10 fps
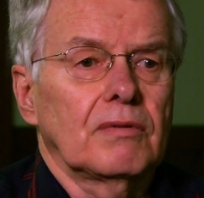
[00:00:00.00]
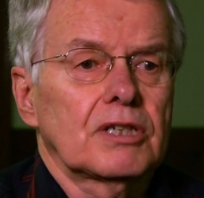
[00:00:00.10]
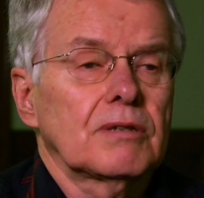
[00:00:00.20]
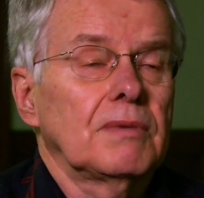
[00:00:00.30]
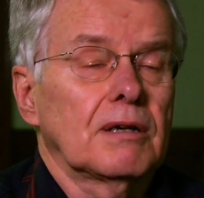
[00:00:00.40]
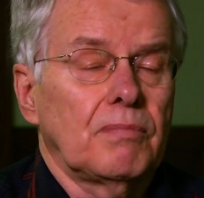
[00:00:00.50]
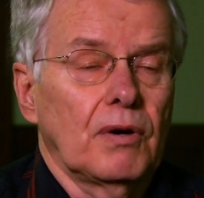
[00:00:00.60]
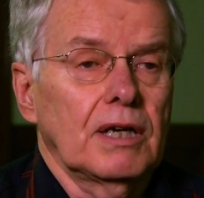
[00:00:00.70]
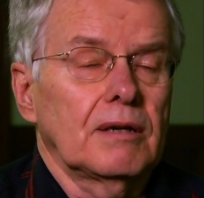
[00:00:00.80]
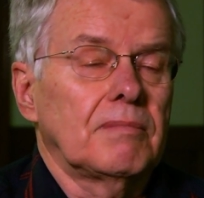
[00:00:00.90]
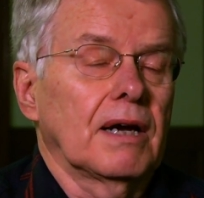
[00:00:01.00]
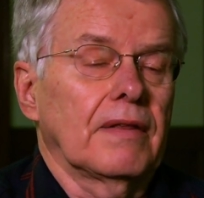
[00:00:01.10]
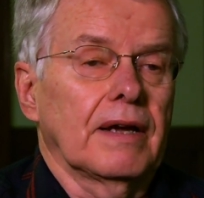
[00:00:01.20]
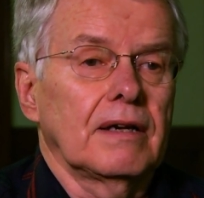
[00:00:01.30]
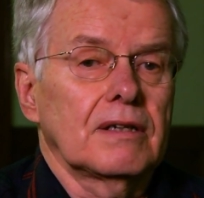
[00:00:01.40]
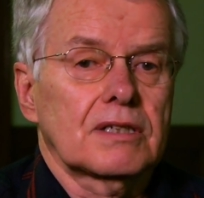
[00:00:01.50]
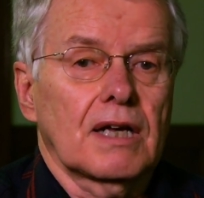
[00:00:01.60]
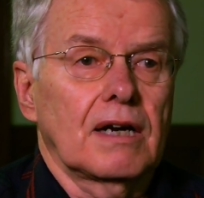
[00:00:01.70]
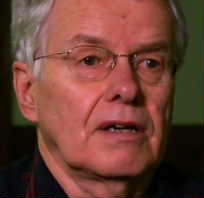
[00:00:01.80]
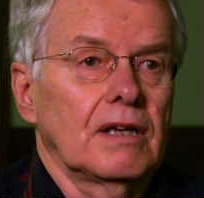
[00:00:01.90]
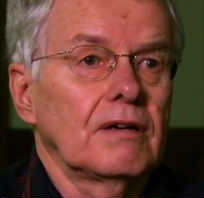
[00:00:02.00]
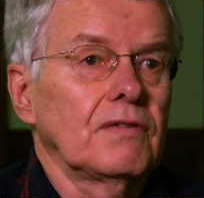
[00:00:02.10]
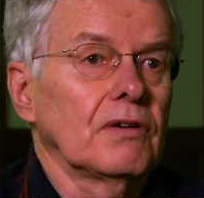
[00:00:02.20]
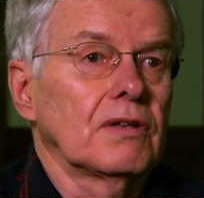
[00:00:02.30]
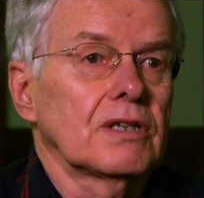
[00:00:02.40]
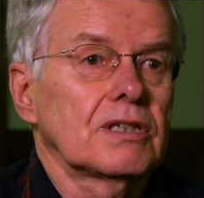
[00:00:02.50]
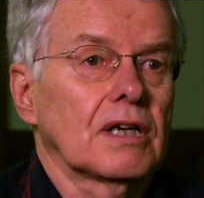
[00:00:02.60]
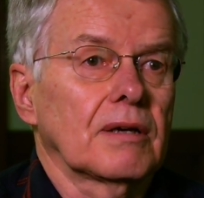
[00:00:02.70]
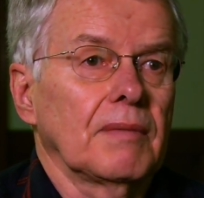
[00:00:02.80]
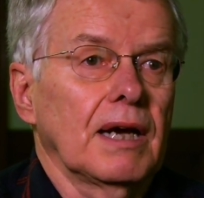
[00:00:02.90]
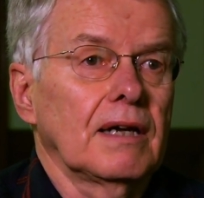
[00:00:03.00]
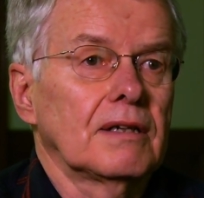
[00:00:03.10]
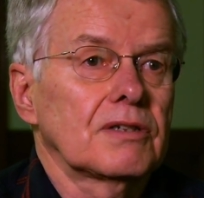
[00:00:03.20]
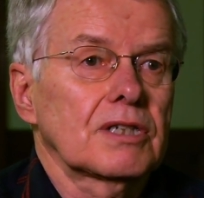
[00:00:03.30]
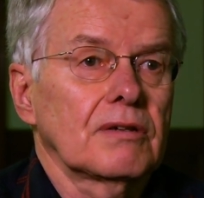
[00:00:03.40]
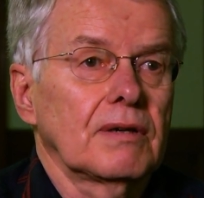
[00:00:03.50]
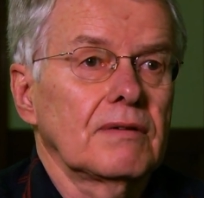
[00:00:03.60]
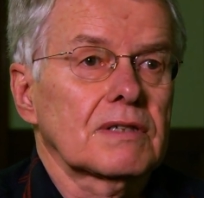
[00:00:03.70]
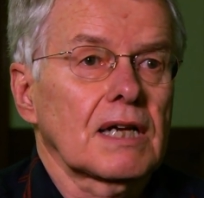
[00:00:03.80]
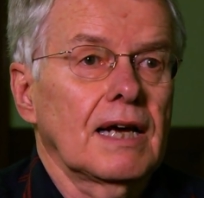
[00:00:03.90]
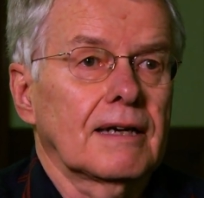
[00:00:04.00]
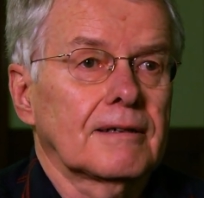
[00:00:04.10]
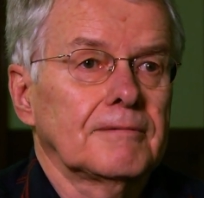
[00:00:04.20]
which had been appointed by then, decided to interview this young man and see what he was like.